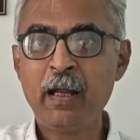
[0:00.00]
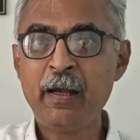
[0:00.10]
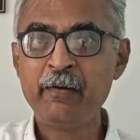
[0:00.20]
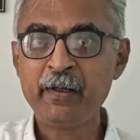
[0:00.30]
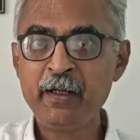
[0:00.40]

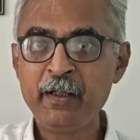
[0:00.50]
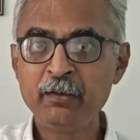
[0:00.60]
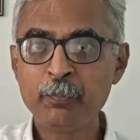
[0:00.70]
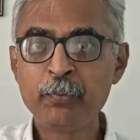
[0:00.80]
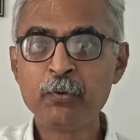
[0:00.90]
and
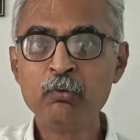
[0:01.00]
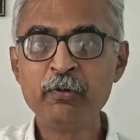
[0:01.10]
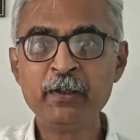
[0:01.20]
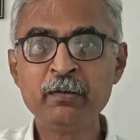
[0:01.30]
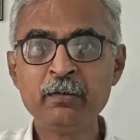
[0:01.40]
reading the
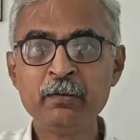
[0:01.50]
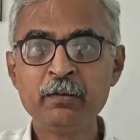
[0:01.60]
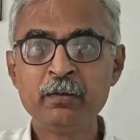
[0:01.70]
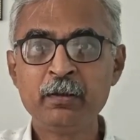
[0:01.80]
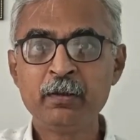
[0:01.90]
proving
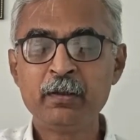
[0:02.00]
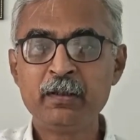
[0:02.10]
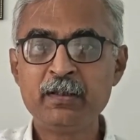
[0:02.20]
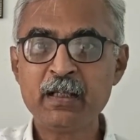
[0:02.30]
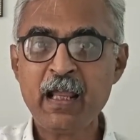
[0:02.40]

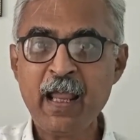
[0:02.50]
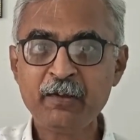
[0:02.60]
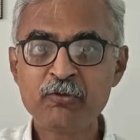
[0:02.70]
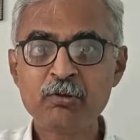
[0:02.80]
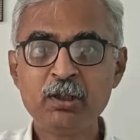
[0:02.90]
is
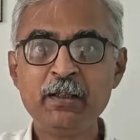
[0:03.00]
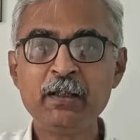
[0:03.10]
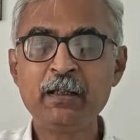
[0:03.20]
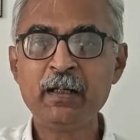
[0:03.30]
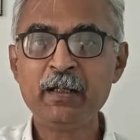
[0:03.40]

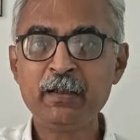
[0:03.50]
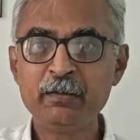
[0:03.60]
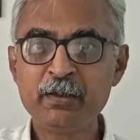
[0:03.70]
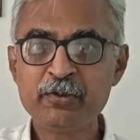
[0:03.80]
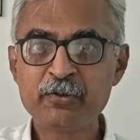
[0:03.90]
actually
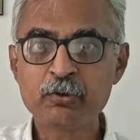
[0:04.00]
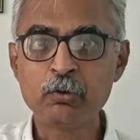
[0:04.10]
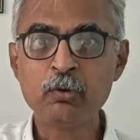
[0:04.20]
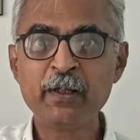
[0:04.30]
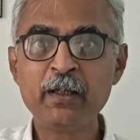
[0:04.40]
getting the
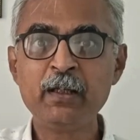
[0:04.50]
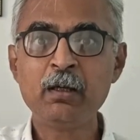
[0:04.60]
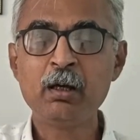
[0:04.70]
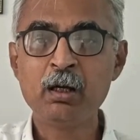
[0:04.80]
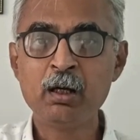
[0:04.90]

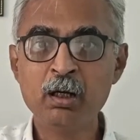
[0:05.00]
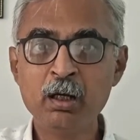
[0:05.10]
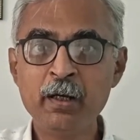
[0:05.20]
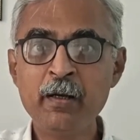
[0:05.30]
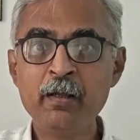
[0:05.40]
story
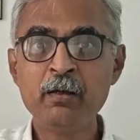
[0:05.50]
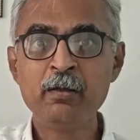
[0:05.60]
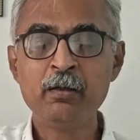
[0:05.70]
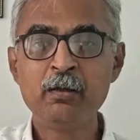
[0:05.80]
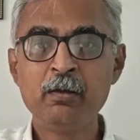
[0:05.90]
heard
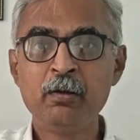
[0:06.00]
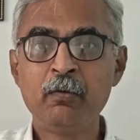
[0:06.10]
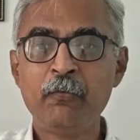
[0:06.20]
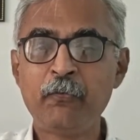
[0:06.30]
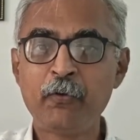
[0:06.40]

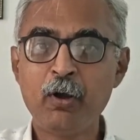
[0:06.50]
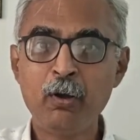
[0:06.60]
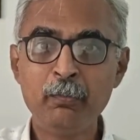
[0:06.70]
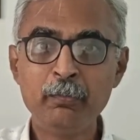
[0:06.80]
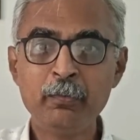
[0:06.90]

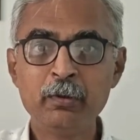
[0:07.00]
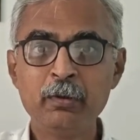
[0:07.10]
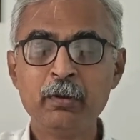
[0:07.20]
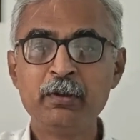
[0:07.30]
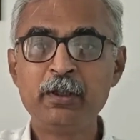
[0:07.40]
from
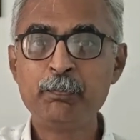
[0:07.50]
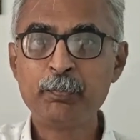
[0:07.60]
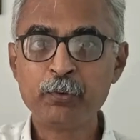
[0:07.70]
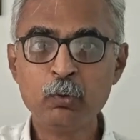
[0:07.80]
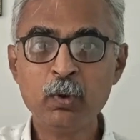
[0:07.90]
the
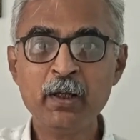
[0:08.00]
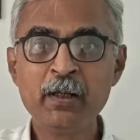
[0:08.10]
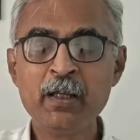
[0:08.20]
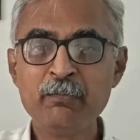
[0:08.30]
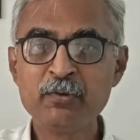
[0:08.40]

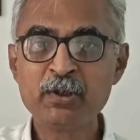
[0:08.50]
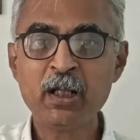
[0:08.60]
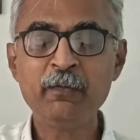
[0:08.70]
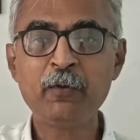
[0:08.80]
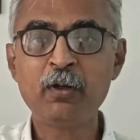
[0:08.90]
prover
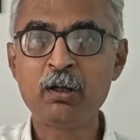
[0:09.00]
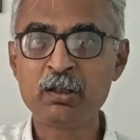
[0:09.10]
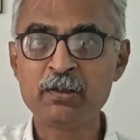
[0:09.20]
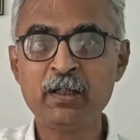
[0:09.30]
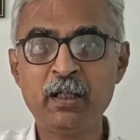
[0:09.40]
himself or
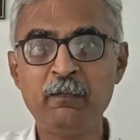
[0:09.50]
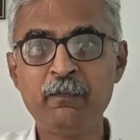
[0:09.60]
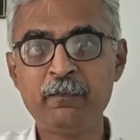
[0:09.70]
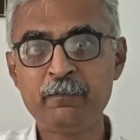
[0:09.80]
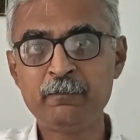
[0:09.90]

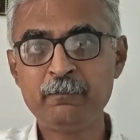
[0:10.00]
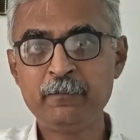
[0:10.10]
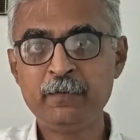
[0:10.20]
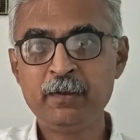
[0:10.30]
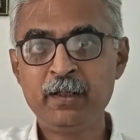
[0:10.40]
herself.
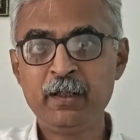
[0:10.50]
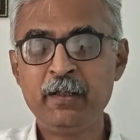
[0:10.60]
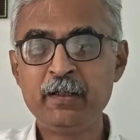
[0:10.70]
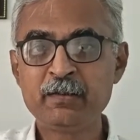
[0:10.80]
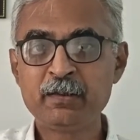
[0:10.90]

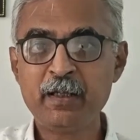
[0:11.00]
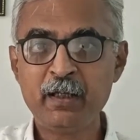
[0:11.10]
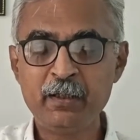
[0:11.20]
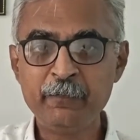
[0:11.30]
It is a